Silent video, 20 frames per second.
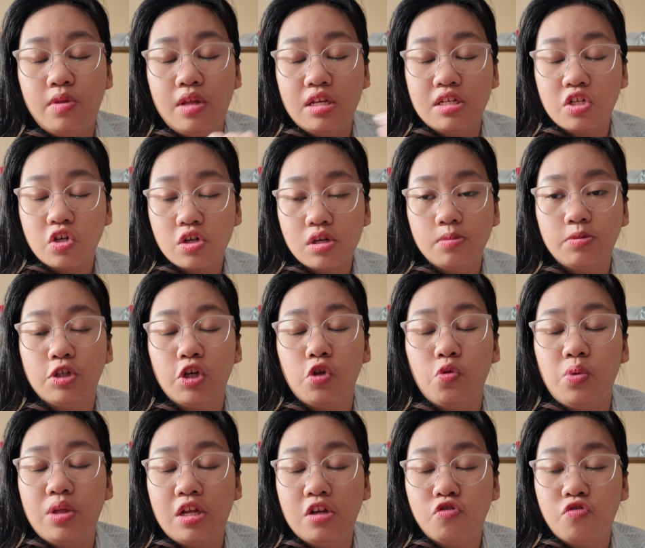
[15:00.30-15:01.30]
description
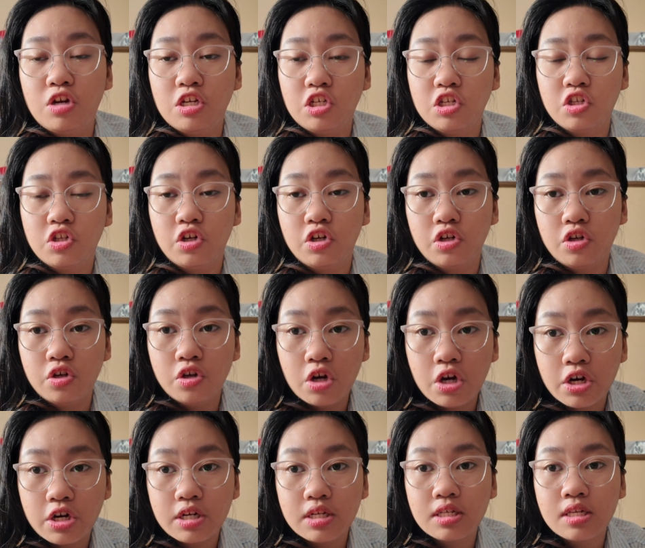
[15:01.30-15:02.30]
with a registered
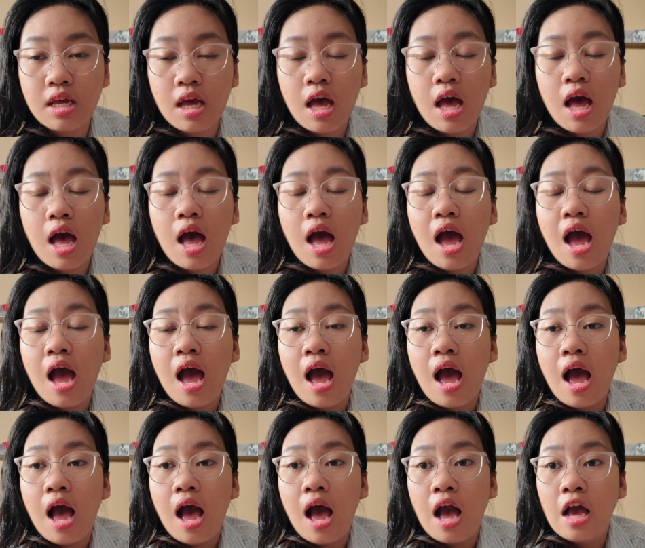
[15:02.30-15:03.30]
nurse,
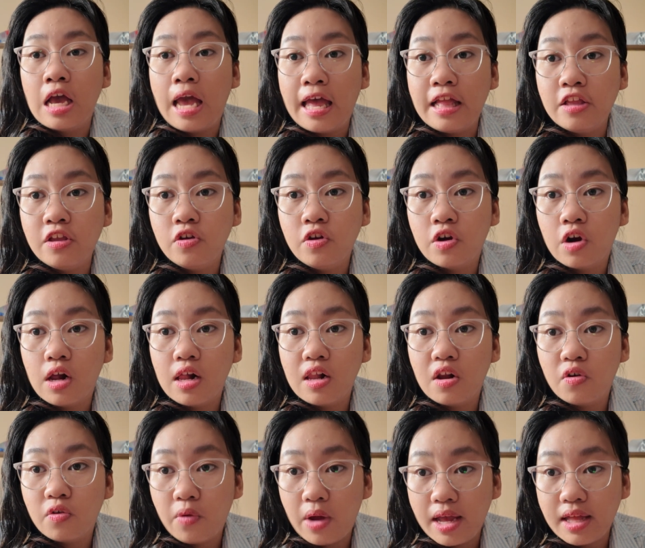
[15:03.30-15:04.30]
and you're
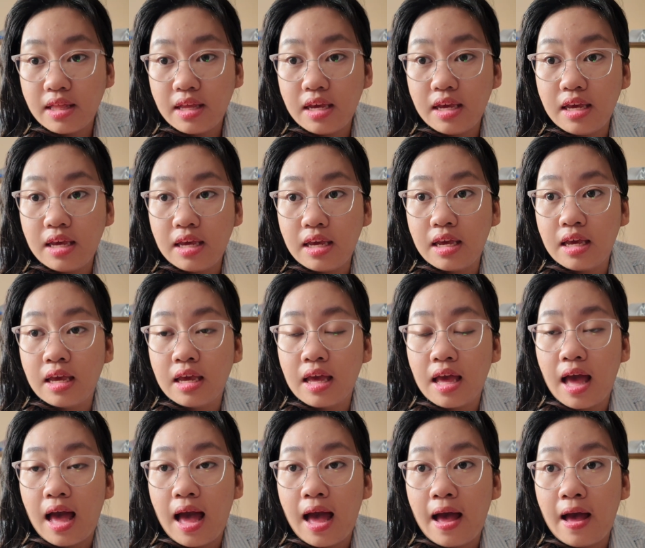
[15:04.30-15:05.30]
already
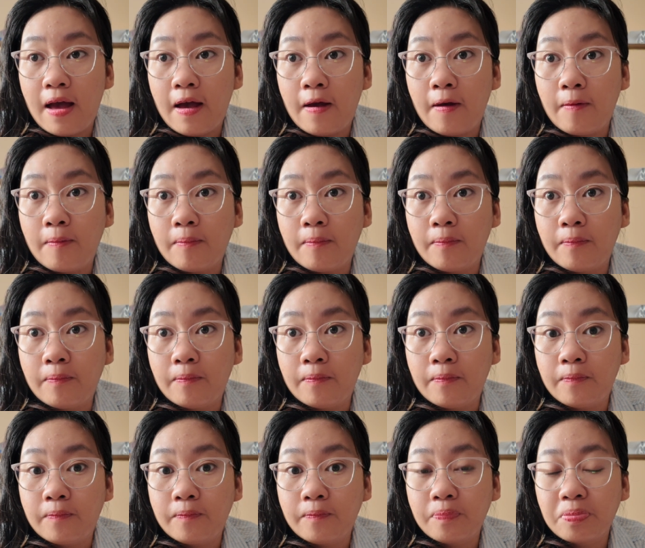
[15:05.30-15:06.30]

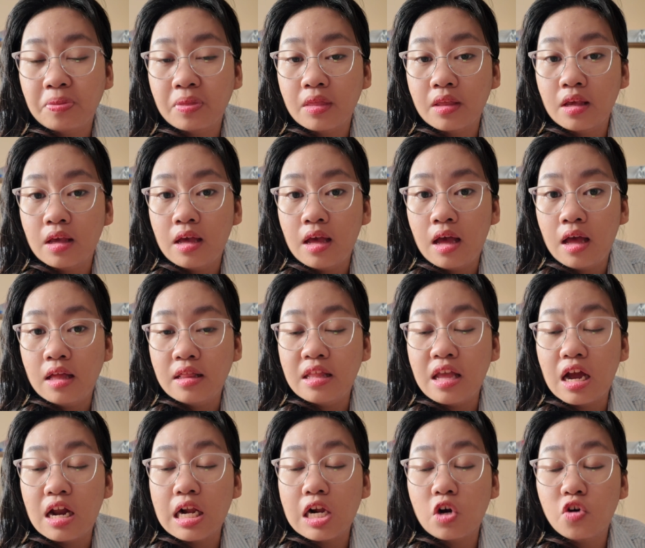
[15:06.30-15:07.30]
they
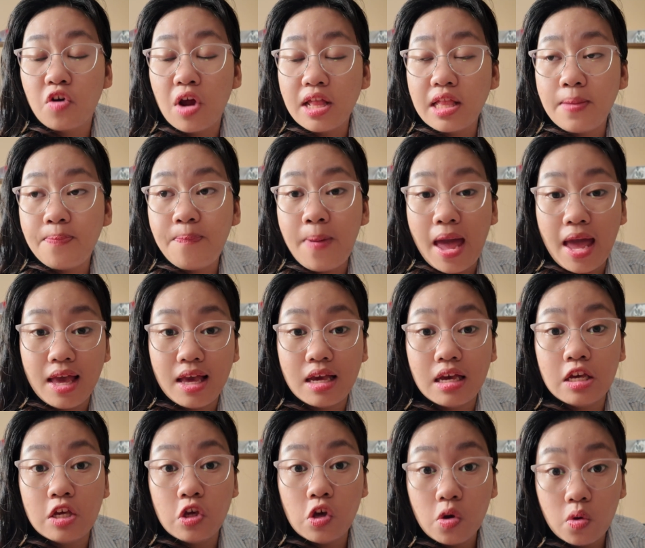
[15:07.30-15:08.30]
are already
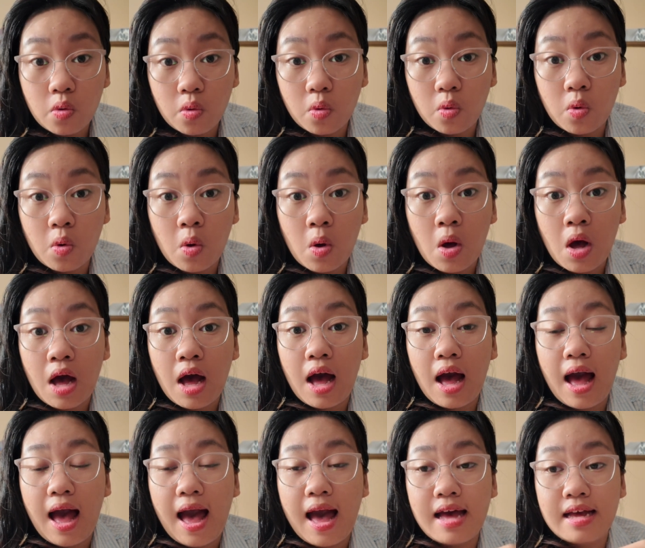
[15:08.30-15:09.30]
paying you
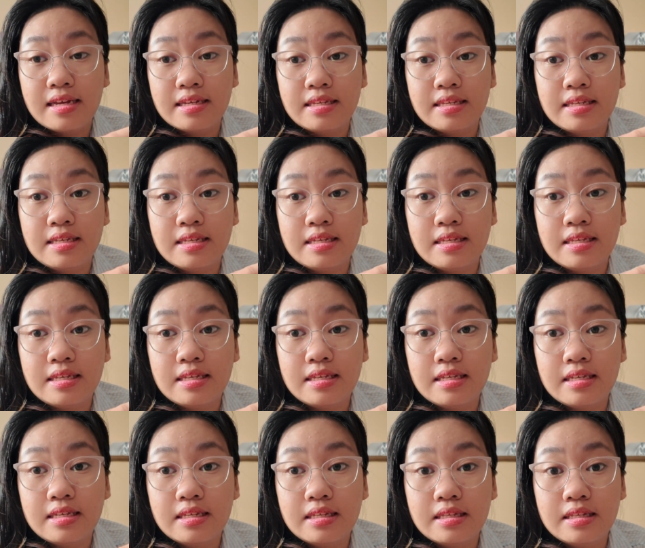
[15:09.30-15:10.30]
as